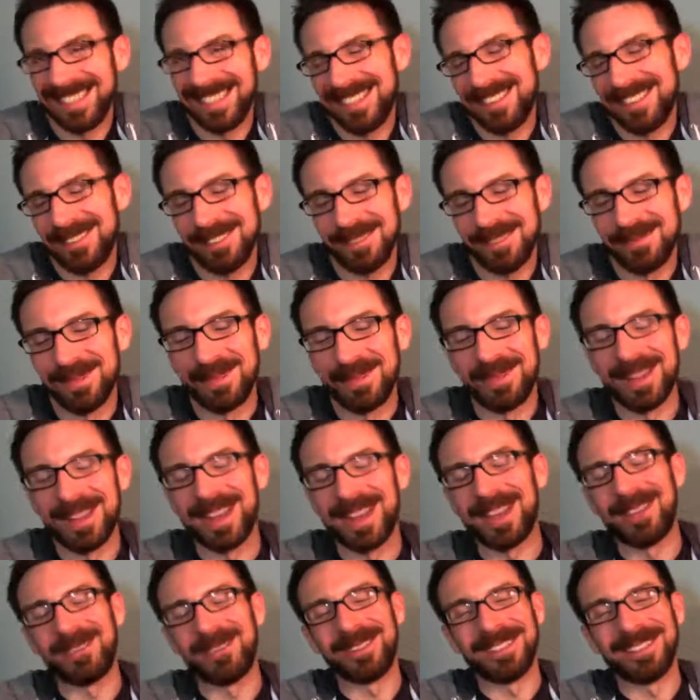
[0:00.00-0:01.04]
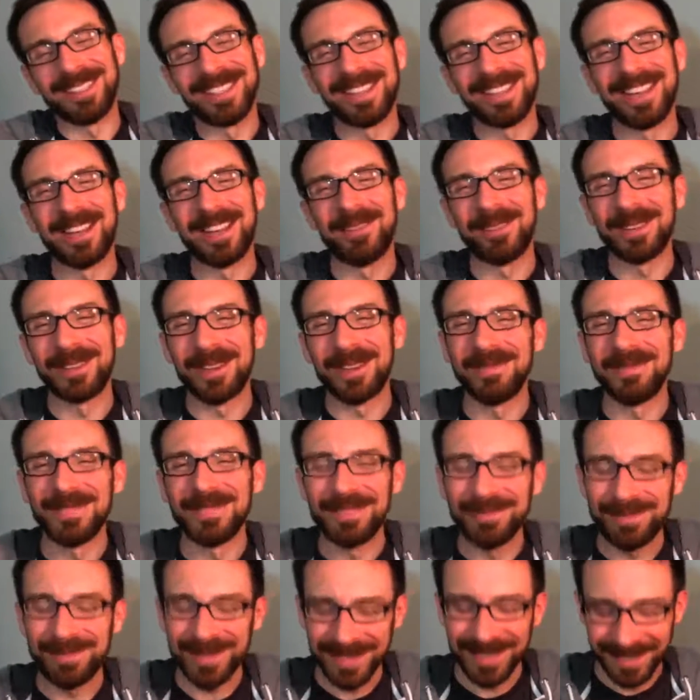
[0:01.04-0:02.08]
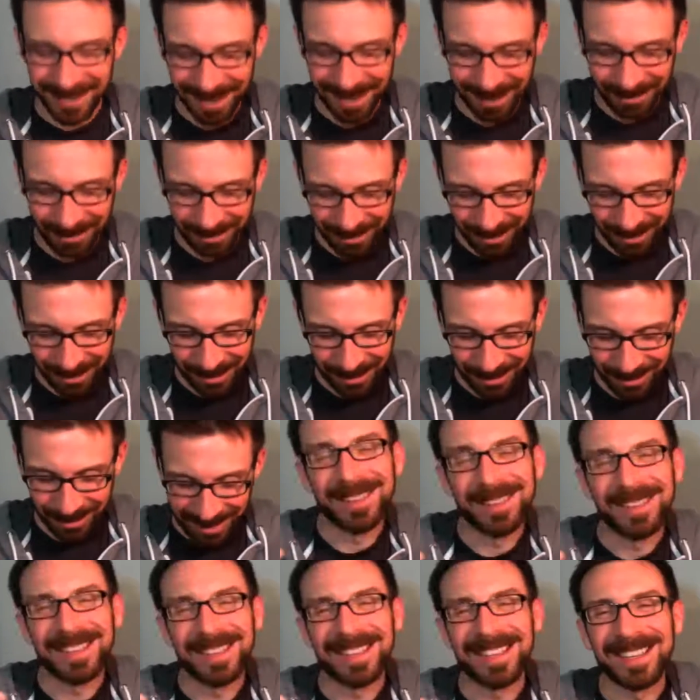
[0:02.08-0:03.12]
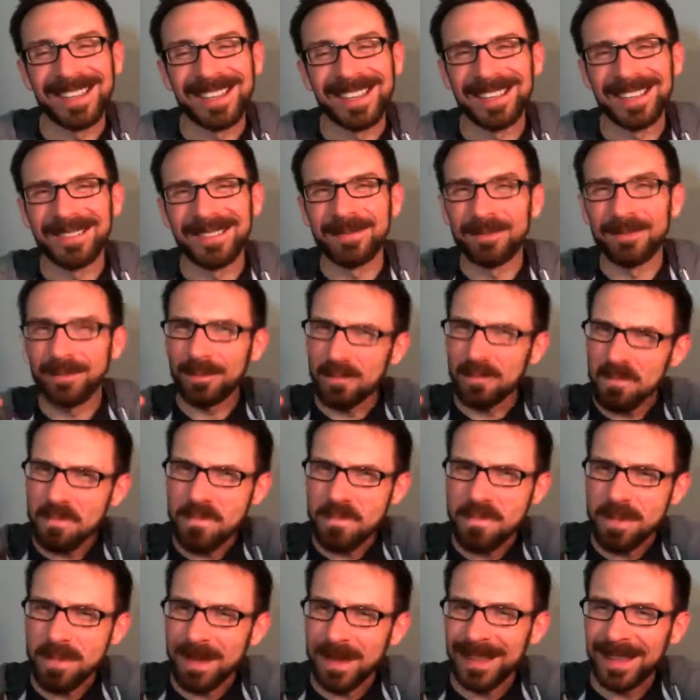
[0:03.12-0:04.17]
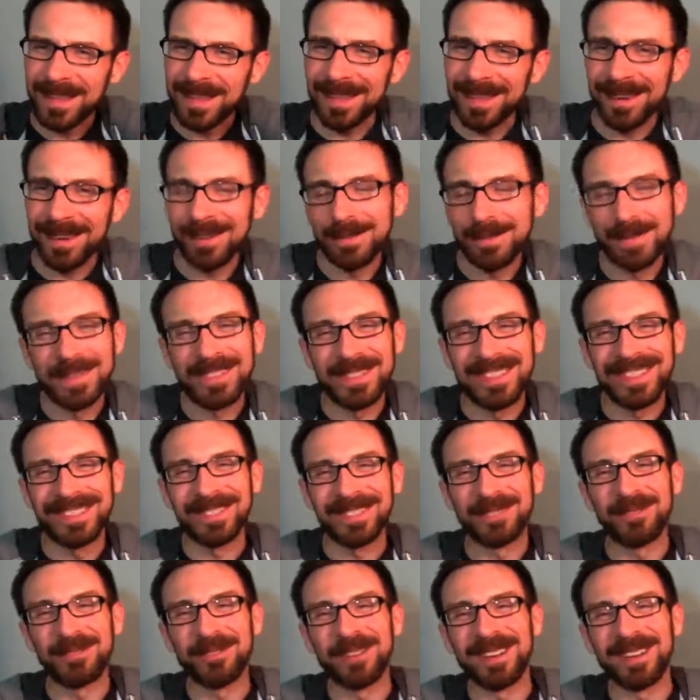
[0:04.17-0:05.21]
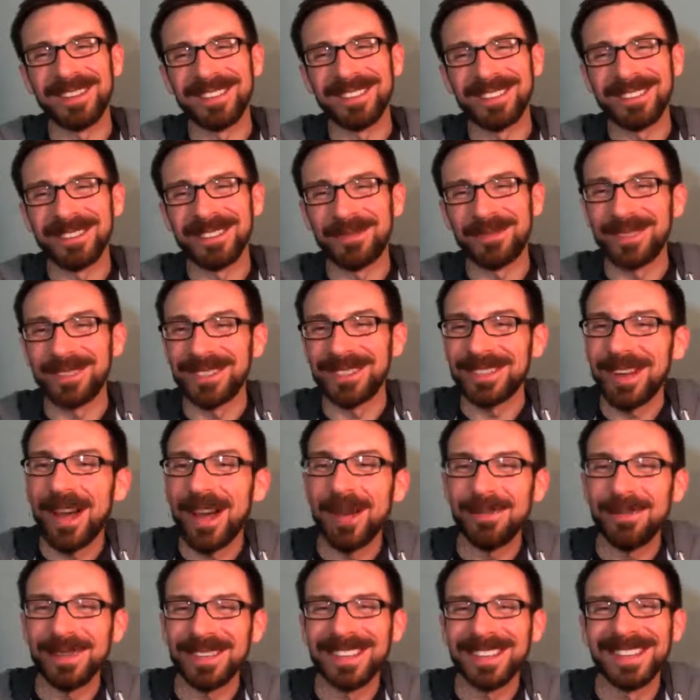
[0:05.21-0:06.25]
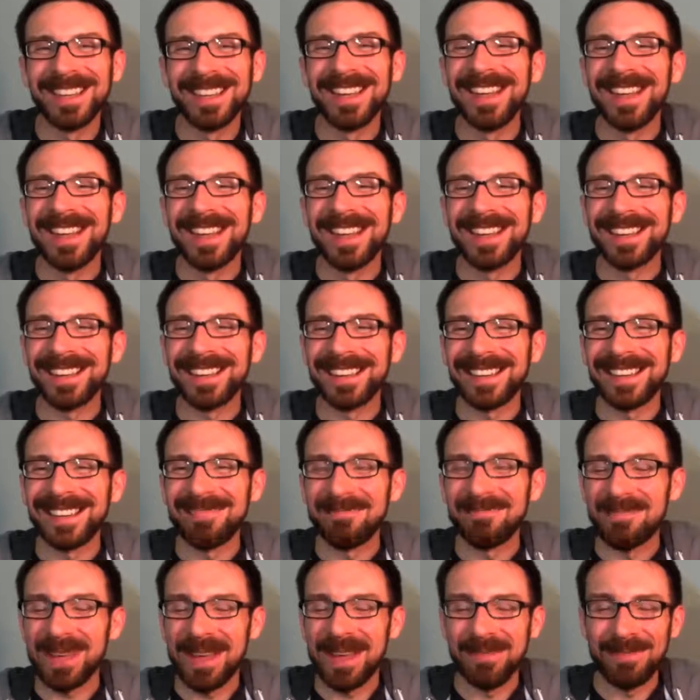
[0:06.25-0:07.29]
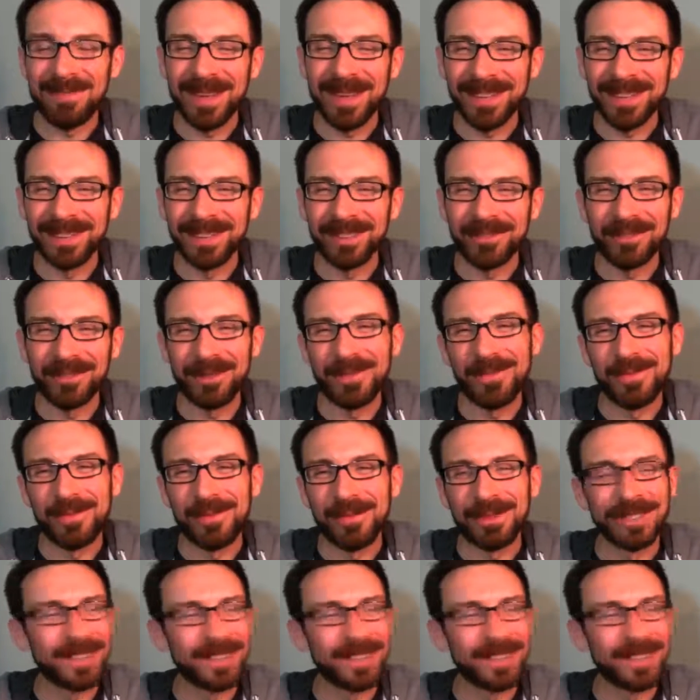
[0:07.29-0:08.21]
to hear about how it comes to be and how it go. In the auspices of trying to stick with the topic, and making the show more